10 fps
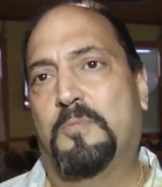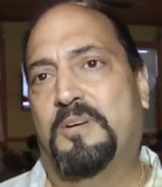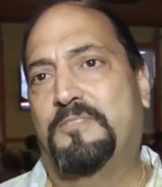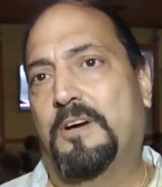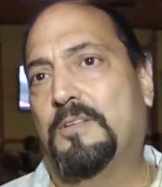my
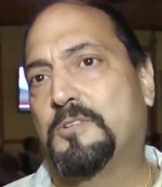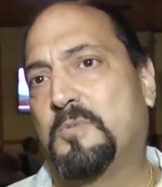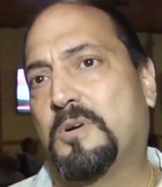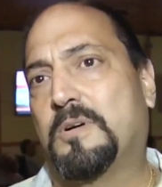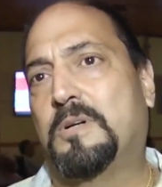father's
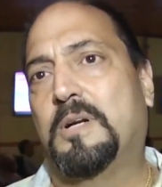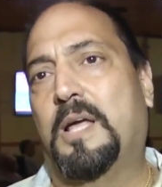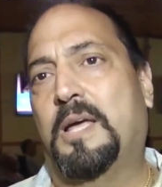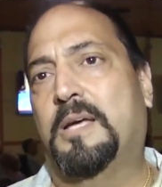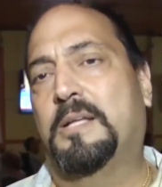murder,
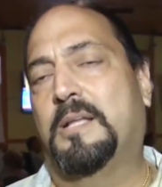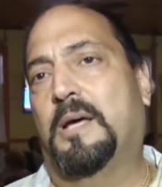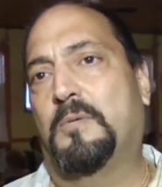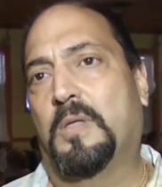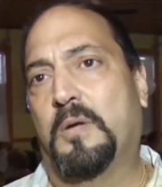and I
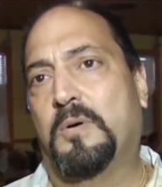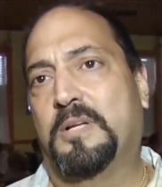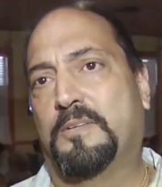really wanted